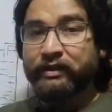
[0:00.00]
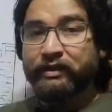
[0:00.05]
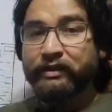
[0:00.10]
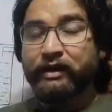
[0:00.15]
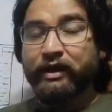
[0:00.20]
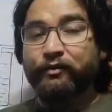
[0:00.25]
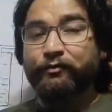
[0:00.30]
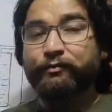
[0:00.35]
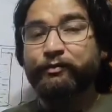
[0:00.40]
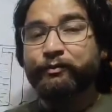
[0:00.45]

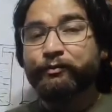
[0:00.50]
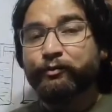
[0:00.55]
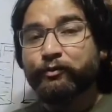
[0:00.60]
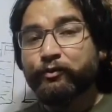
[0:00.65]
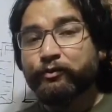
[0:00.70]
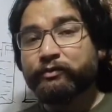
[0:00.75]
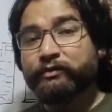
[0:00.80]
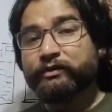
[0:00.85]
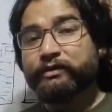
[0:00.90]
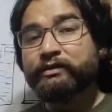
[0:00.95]
Now
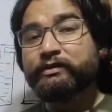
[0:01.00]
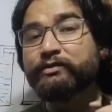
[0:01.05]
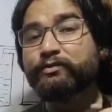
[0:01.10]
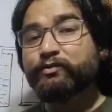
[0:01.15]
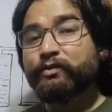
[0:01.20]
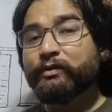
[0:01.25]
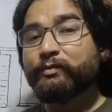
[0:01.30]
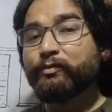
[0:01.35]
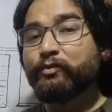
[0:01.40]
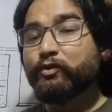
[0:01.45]
before this,
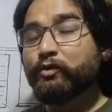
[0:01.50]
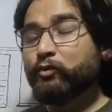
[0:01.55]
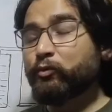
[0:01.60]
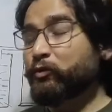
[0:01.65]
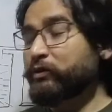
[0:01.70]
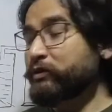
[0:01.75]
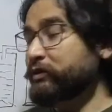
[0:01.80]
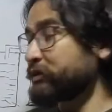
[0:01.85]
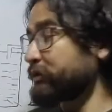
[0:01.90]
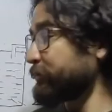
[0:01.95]
one more
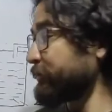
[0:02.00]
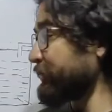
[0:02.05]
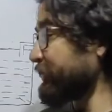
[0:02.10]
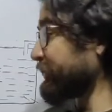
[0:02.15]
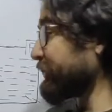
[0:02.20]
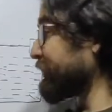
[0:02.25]
question may